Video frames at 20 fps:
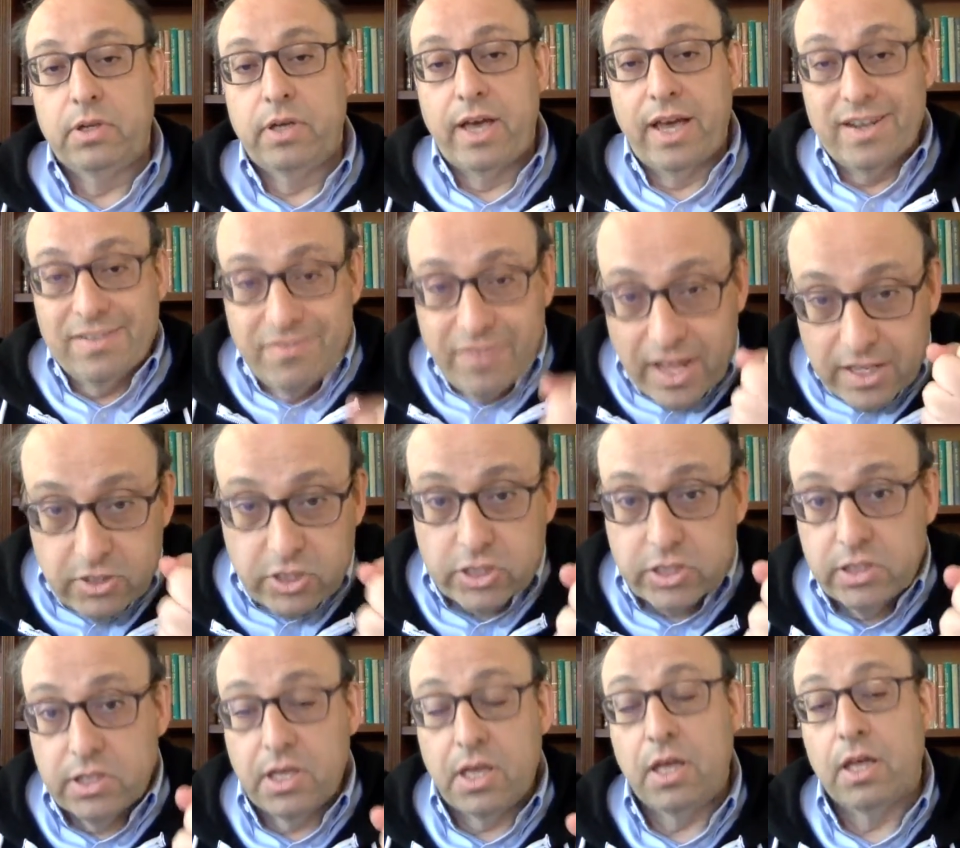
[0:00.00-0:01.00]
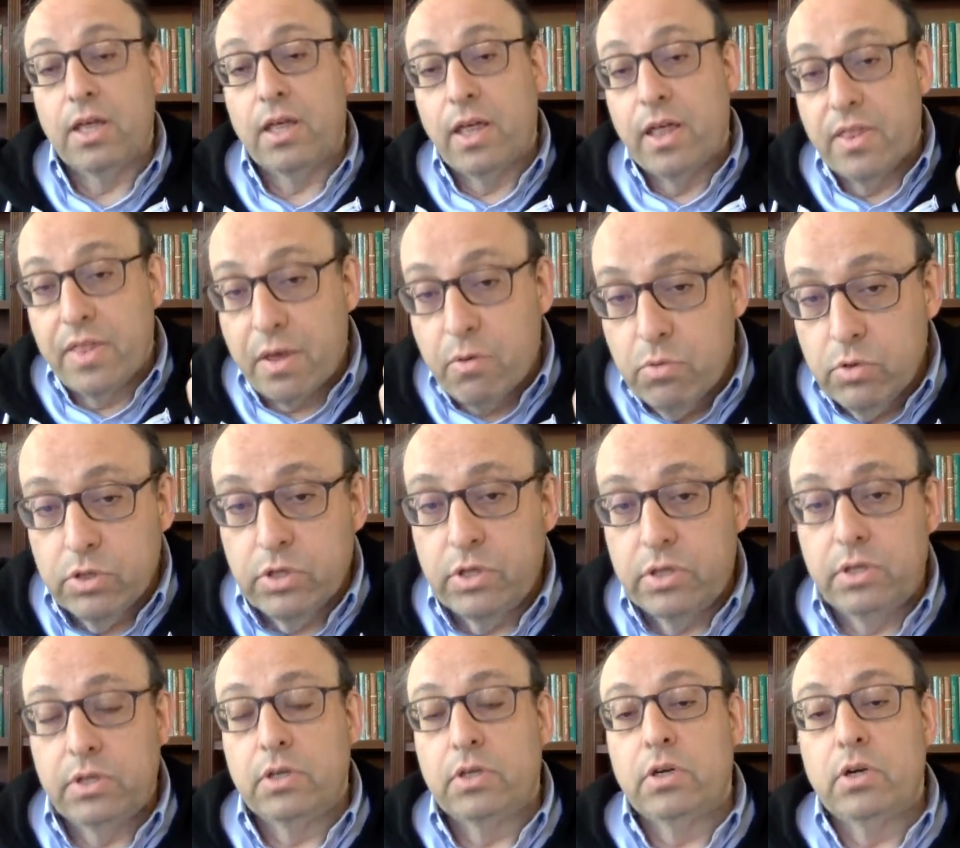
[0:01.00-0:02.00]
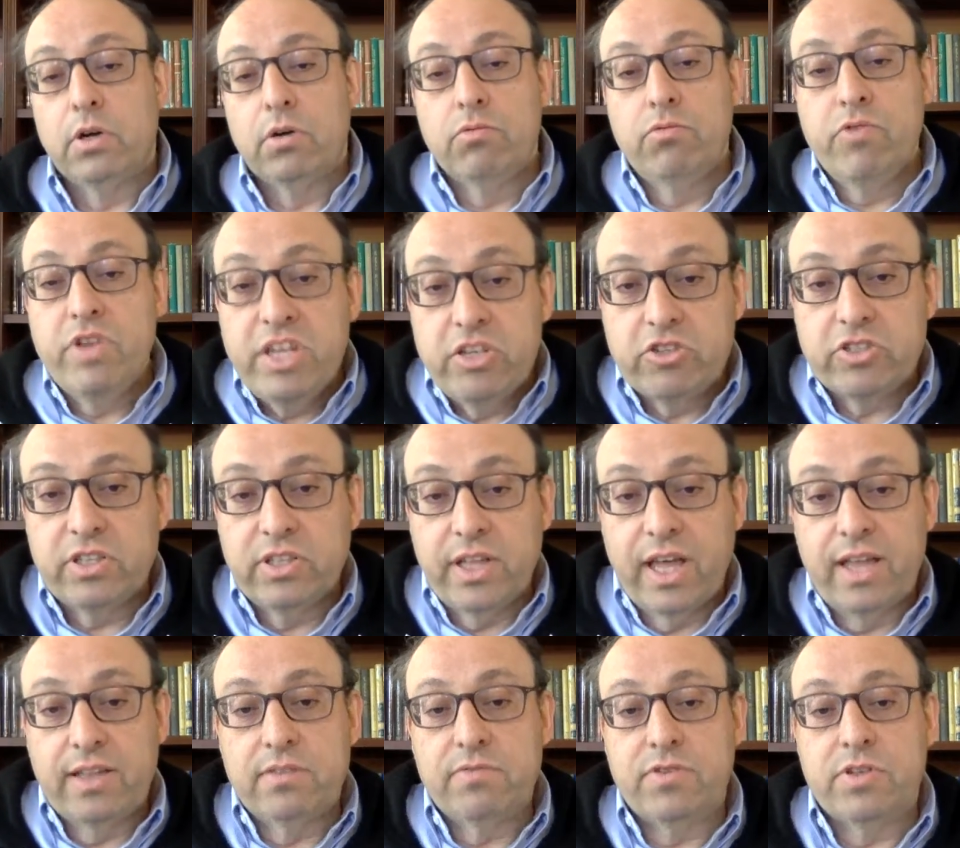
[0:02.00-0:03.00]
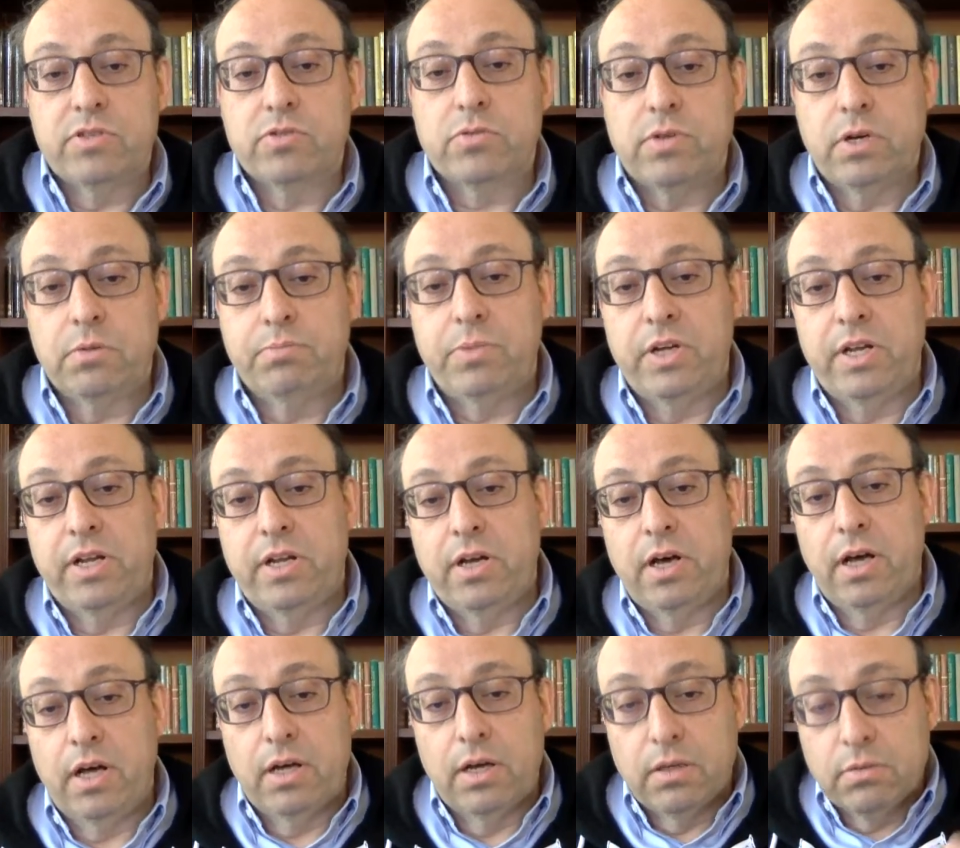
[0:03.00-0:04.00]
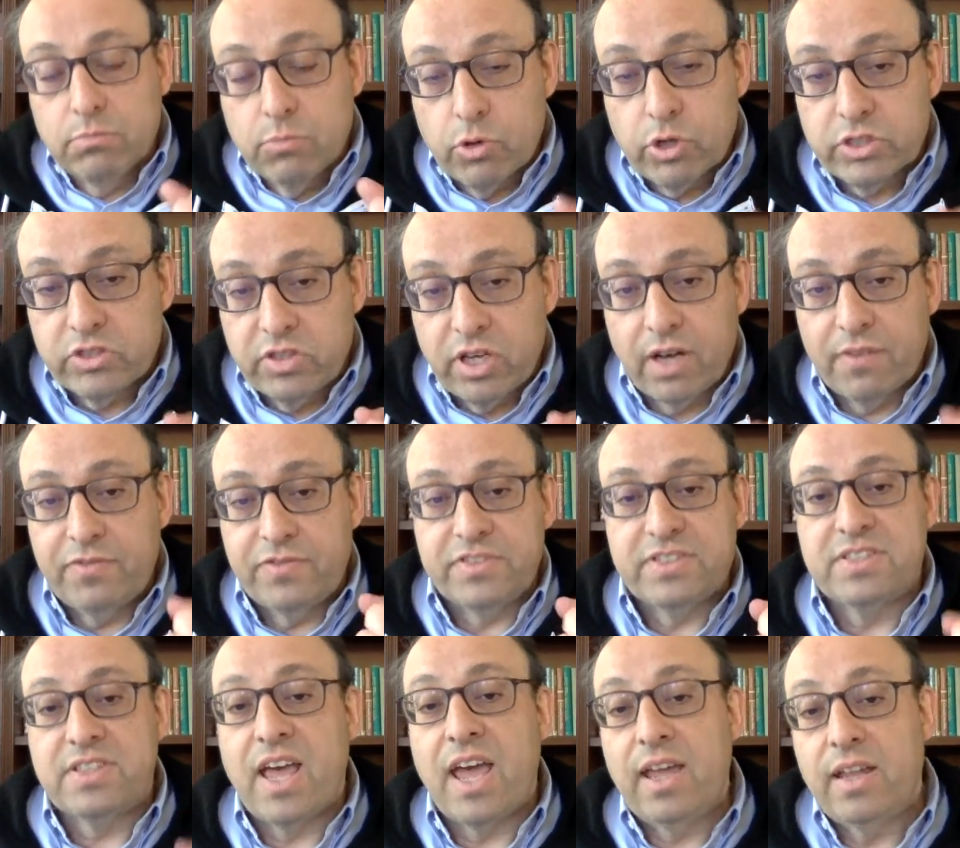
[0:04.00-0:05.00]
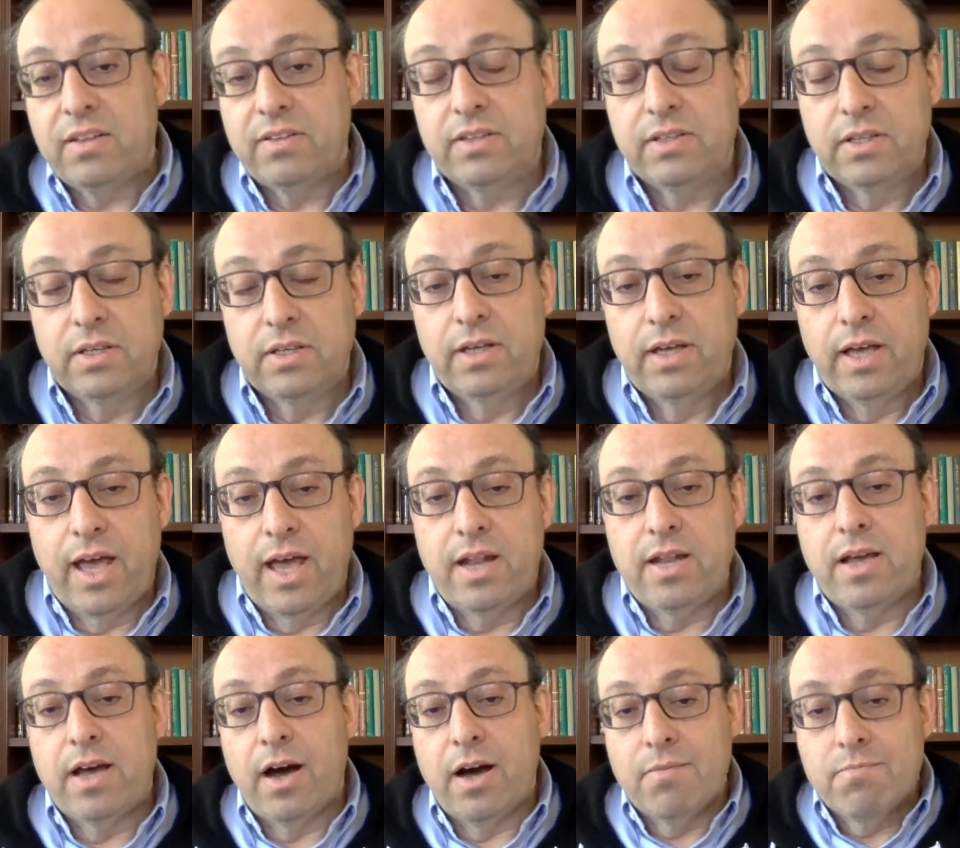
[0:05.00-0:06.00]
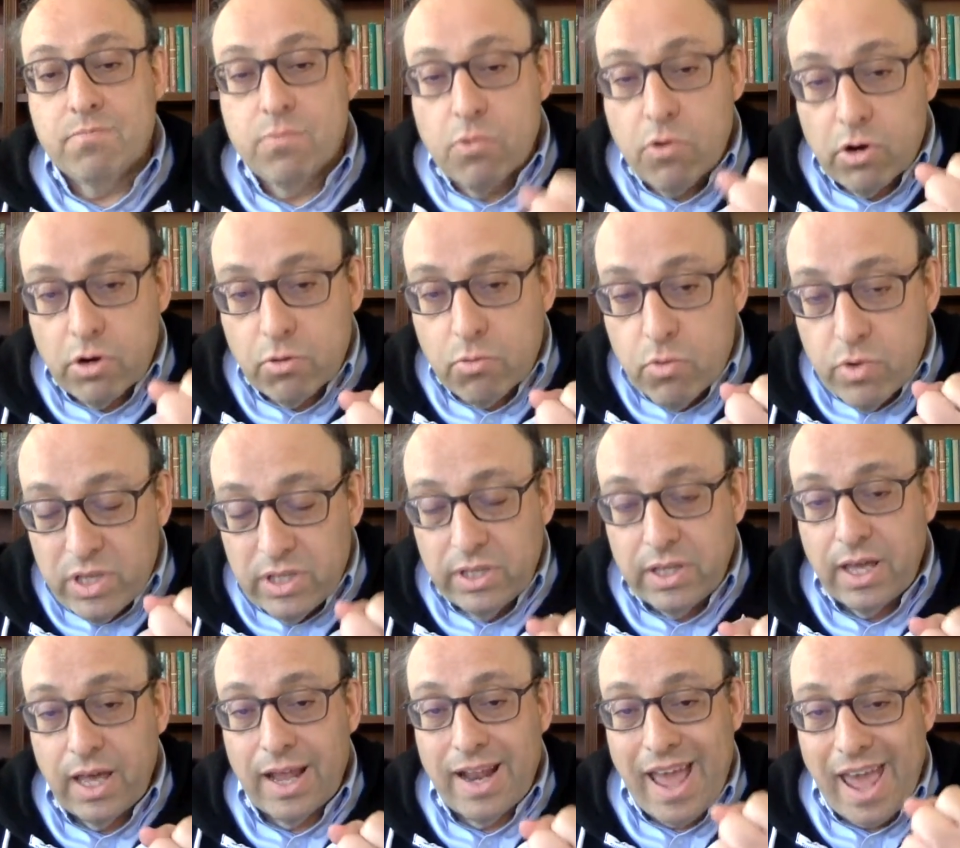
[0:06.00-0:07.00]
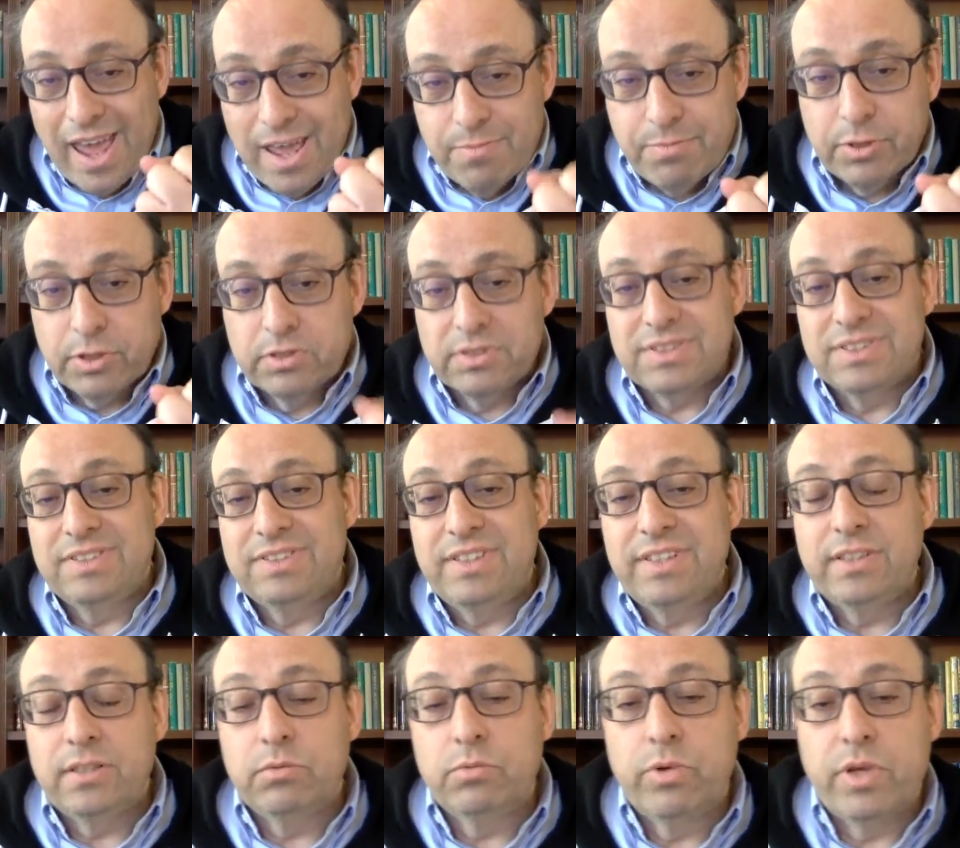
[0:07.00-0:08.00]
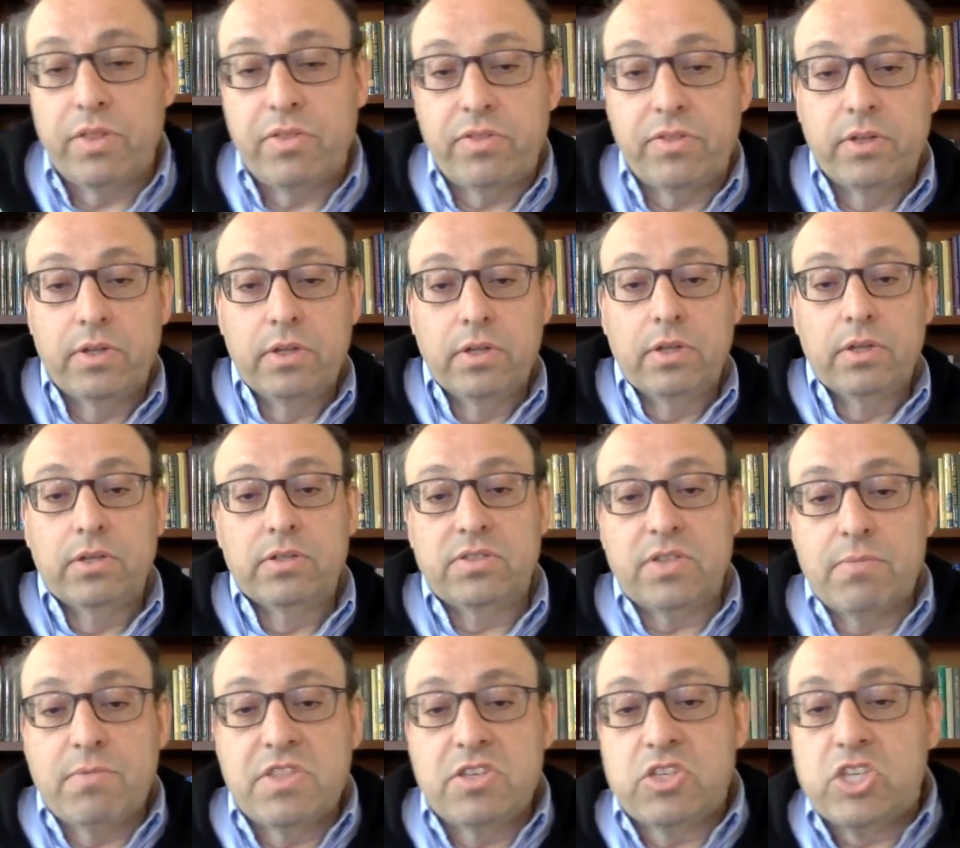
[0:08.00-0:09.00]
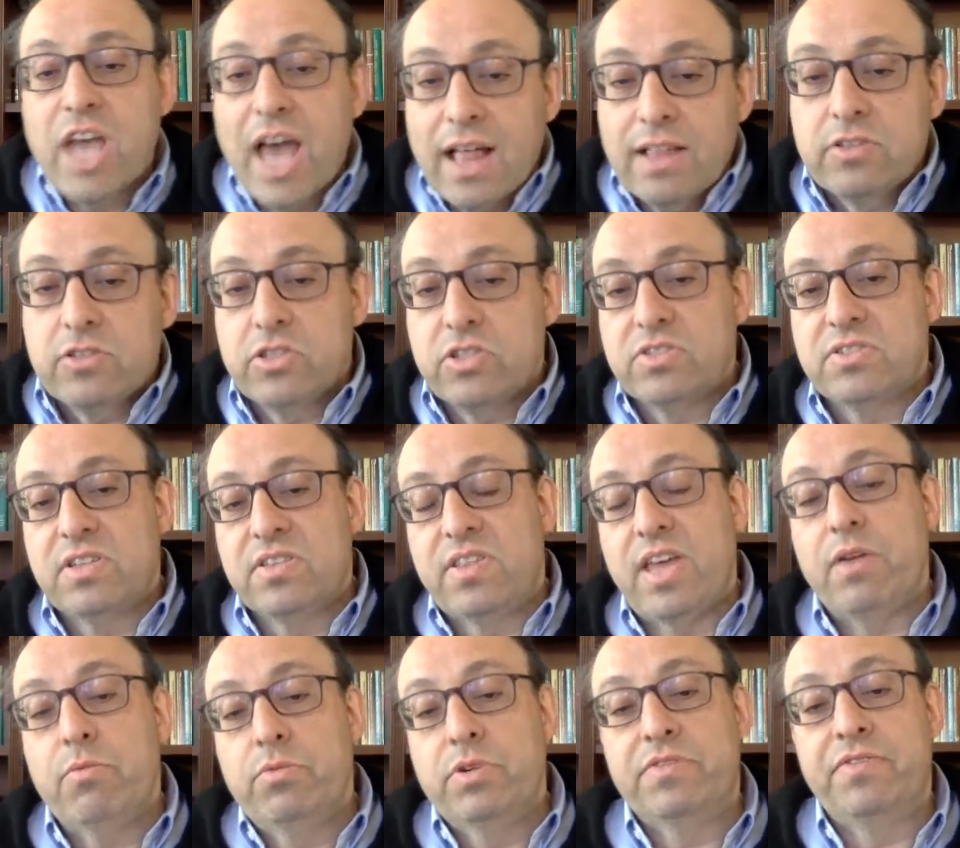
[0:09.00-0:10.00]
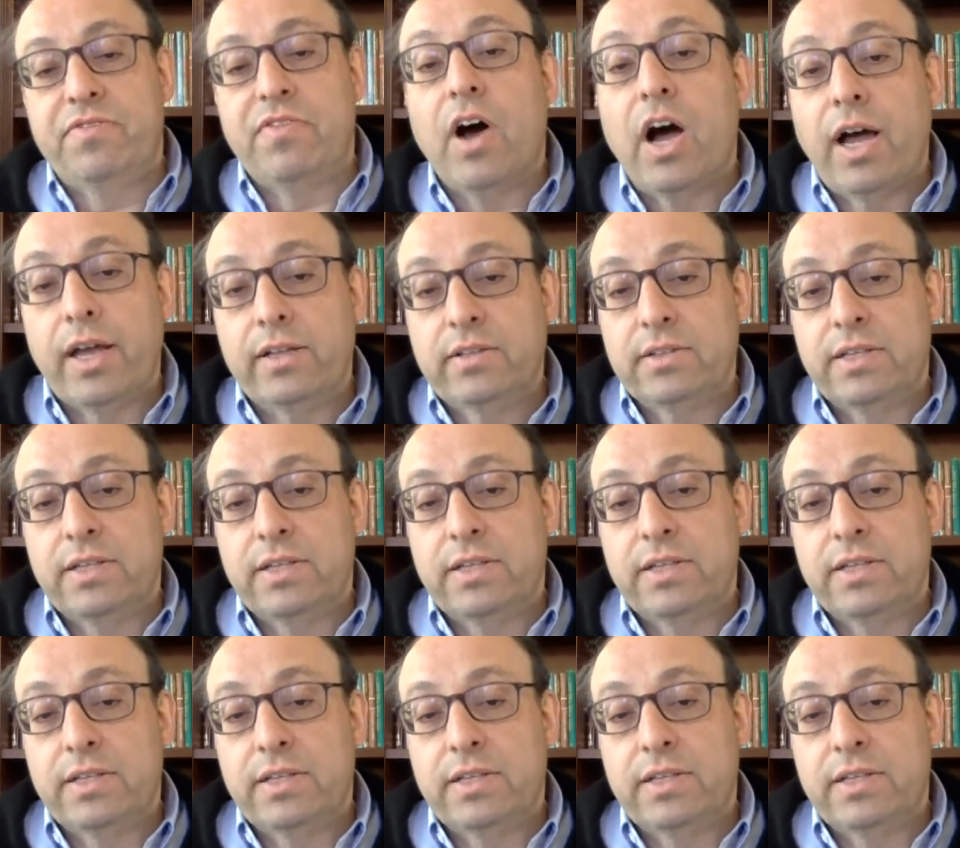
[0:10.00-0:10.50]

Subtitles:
and eventually they would reach the land of Israel, but in a more tough state and more willing and able to deal with some of the challenges that they would find.